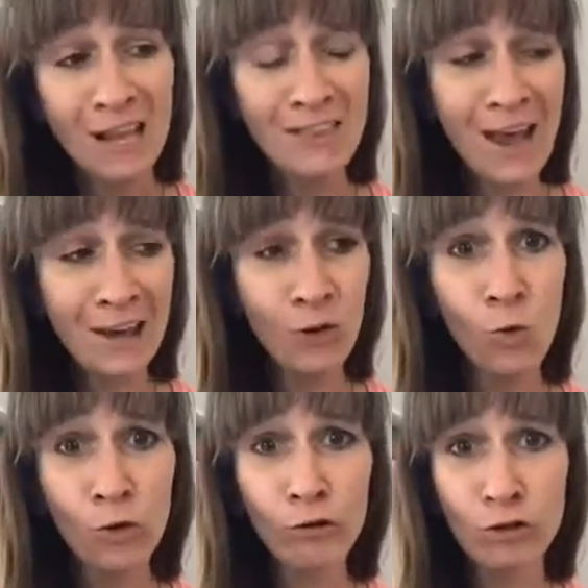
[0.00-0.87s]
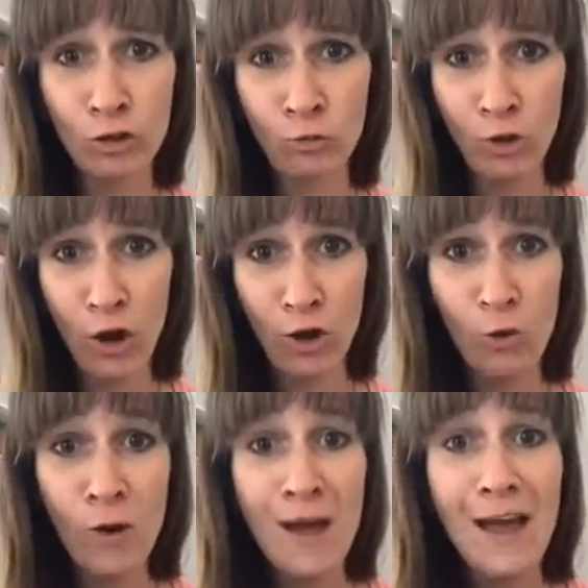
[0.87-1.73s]
that in order to
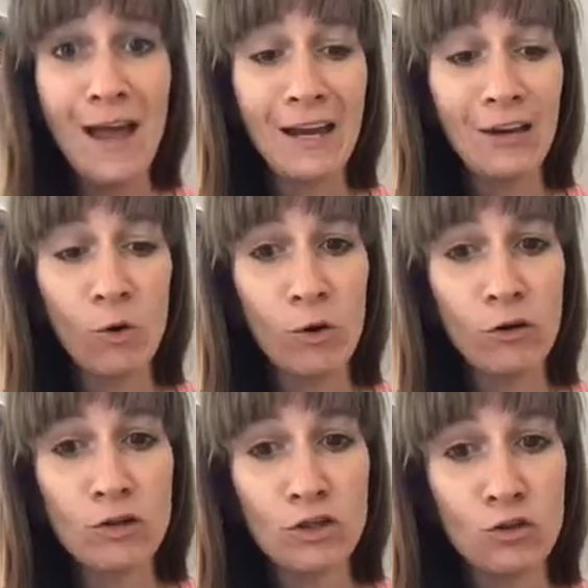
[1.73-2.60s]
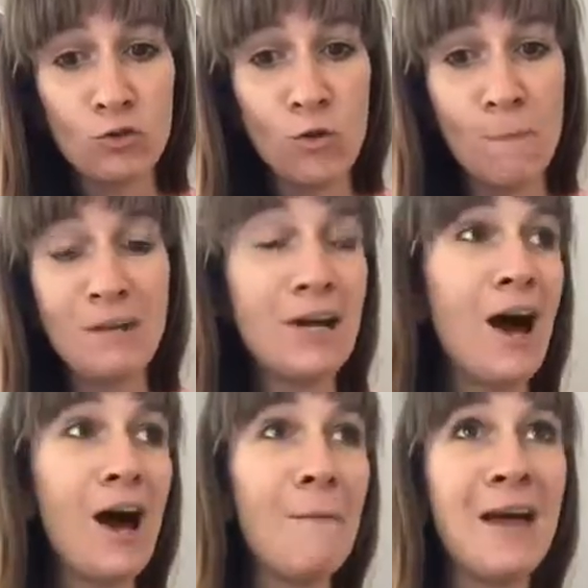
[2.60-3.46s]
grow and in order to
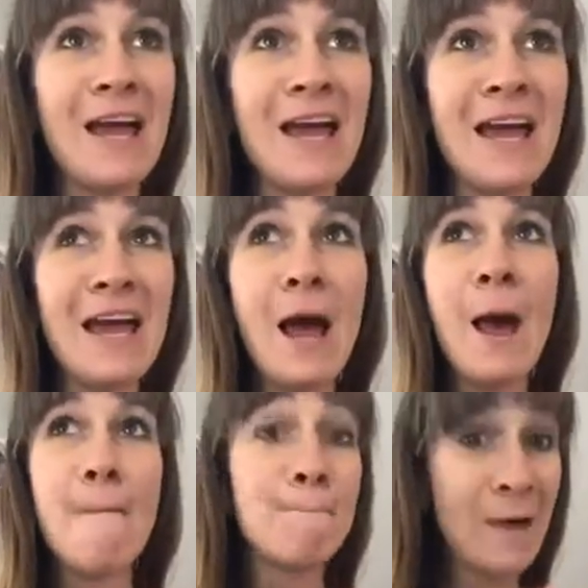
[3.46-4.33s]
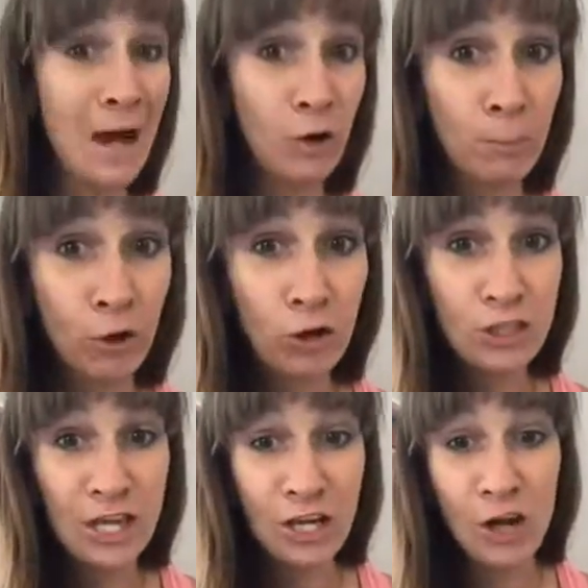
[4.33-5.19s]
become a better
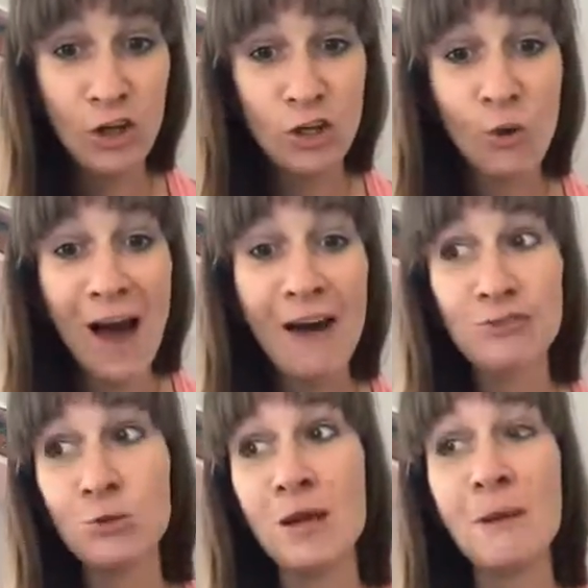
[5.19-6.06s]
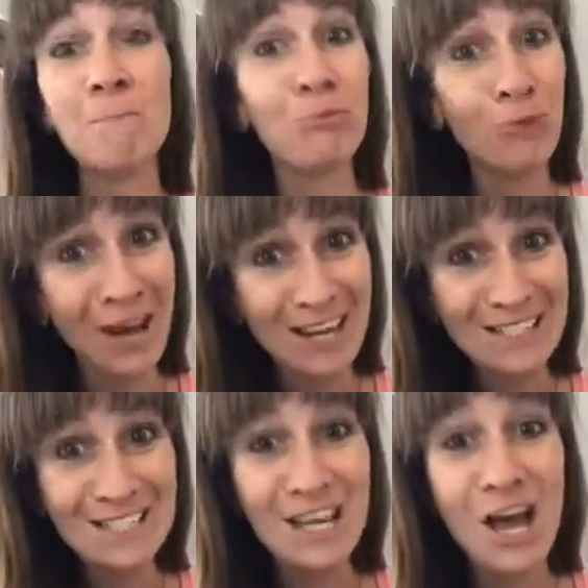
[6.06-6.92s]
person, you have to
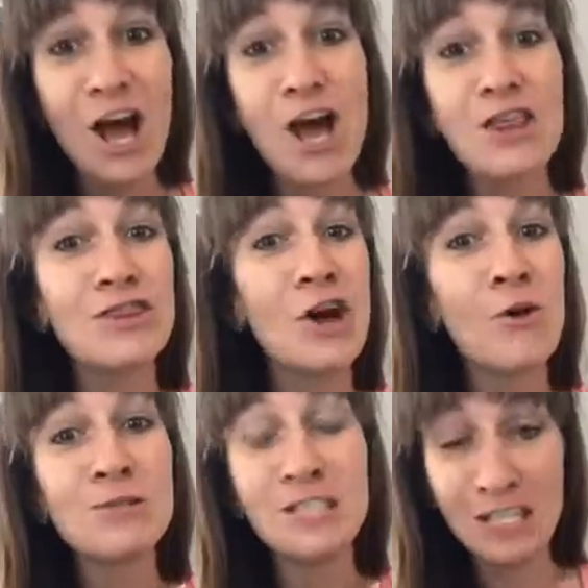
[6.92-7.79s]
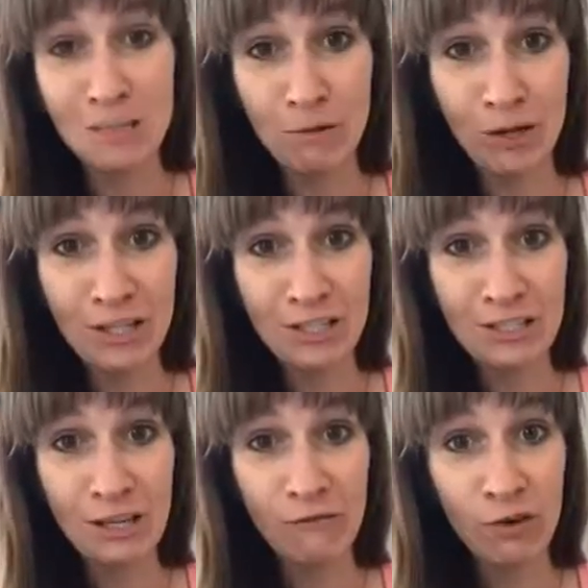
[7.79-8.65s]
embrace those
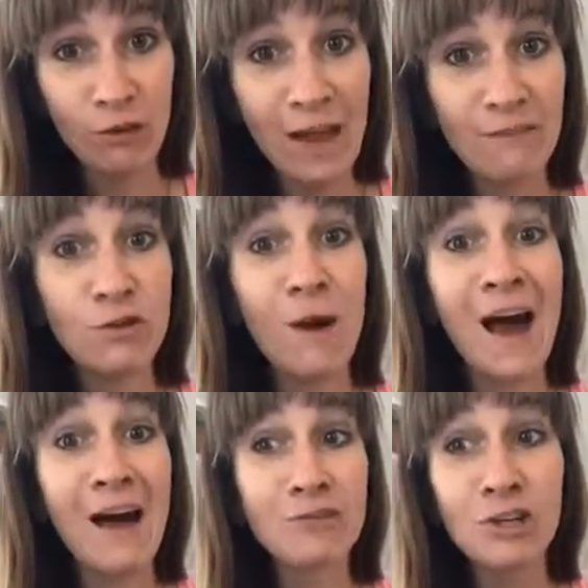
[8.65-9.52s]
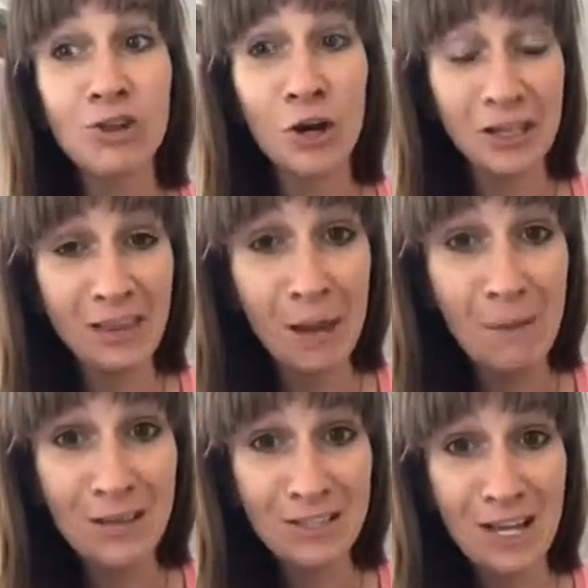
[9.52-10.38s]
experiences of your life. You have to look at
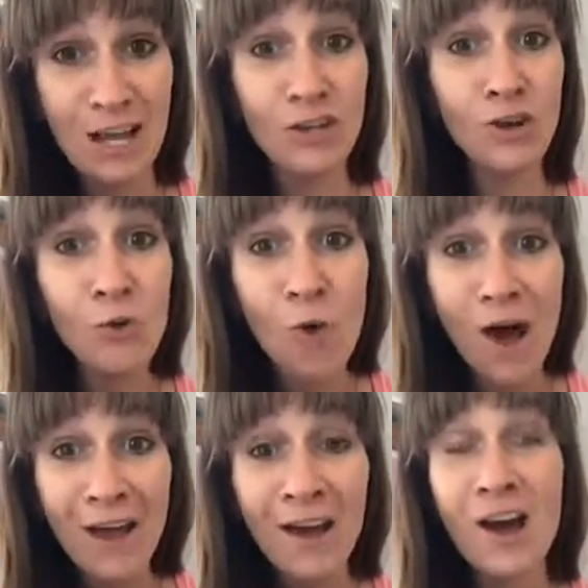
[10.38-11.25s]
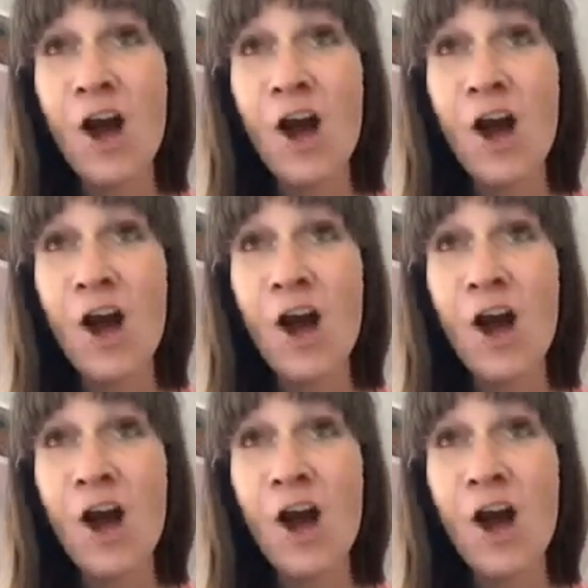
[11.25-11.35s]
them and say, you know what?